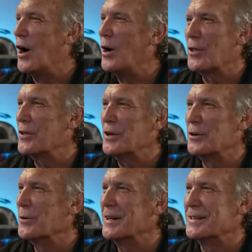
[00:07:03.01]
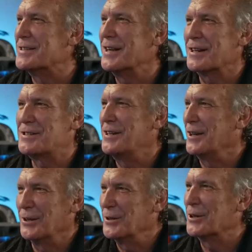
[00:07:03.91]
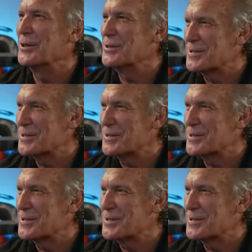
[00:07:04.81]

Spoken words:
All thundering 6 cylinders.